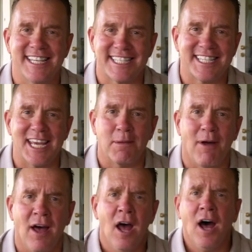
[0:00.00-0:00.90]
the
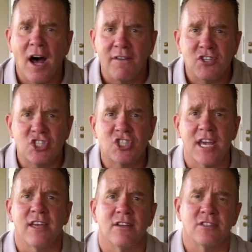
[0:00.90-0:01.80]
stigma of
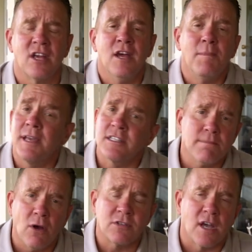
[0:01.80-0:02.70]
sales. Because
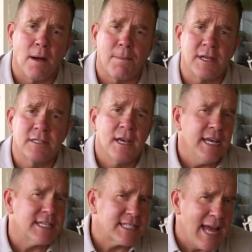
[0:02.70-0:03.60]
in most companies,
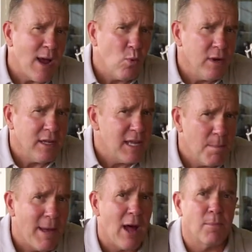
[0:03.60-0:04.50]
it's not really
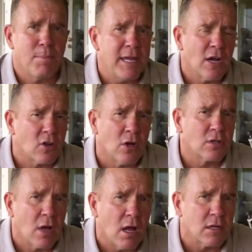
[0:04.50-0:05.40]
about being a
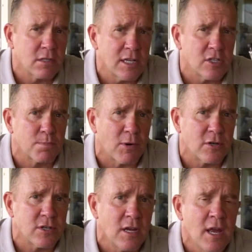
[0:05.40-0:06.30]
cold call
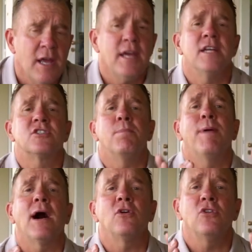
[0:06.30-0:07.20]
salesperson, it's
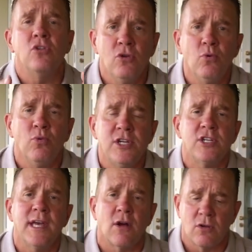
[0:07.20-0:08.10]
about you
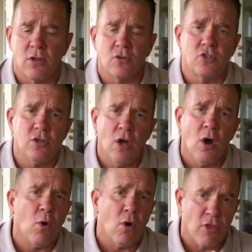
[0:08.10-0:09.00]
reaching out to those you
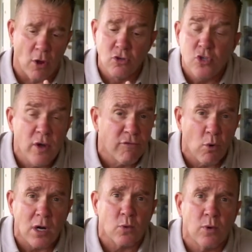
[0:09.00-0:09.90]
know or those you have
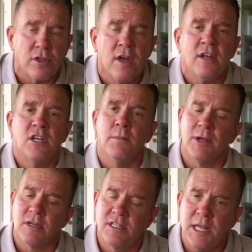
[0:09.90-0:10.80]
worked with to
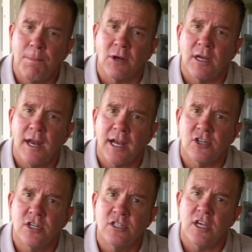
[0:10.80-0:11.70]
build deeper
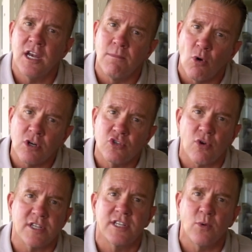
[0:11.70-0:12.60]
connections and a more
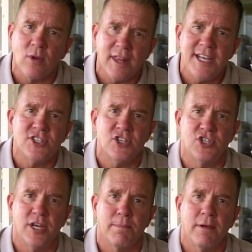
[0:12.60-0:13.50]
trusting
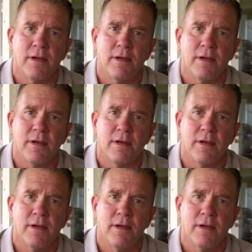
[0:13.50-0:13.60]
relationship.